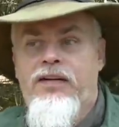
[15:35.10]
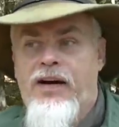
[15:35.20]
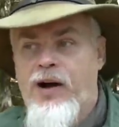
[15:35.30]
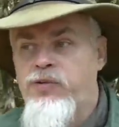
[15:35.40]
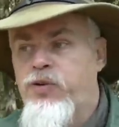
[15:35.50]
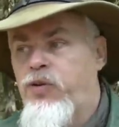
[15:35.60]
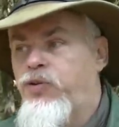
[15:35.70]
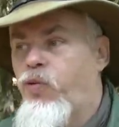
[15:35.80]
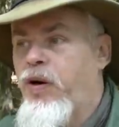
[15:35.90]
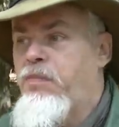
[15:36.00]
I was on a
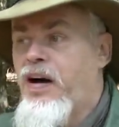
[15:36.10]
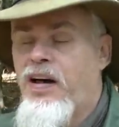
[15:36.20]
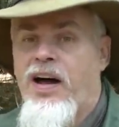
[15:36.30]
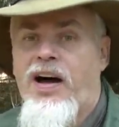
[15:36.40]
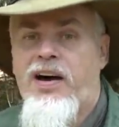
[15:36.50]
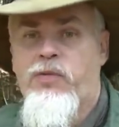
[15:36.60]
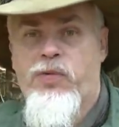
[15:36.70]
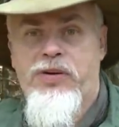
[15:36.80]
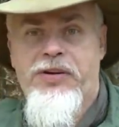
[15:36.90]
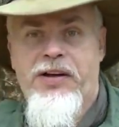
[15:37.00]
20-mile hike
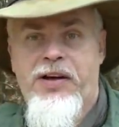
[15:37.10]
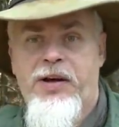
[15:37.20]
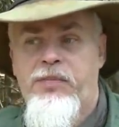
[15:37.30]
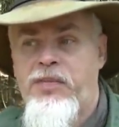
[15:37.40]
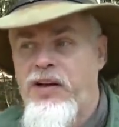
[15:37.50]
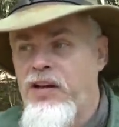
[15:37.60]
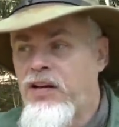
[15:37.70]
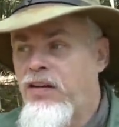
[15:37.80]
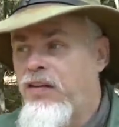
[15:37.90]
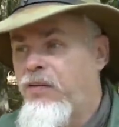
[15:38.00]
one time,
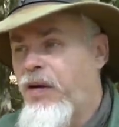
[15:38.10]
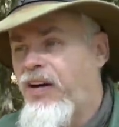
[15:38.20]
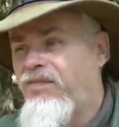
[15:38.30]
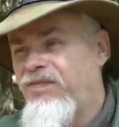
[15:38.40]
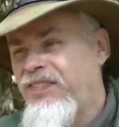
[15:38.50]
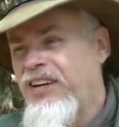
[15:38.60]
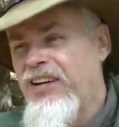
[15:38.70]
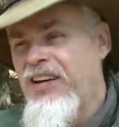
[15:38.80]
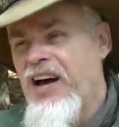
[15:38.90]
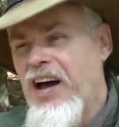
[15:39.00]
and about
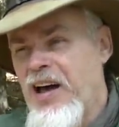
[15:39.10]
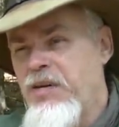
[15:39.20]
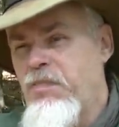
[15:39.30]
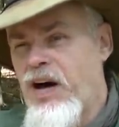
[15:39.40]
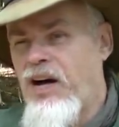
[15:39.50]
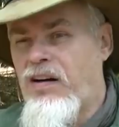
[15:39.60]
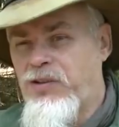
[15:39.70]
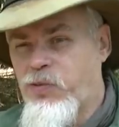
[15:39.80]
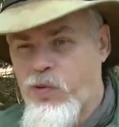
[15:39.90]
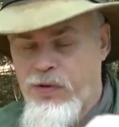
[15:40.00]
8
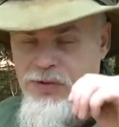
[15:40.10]
miles where we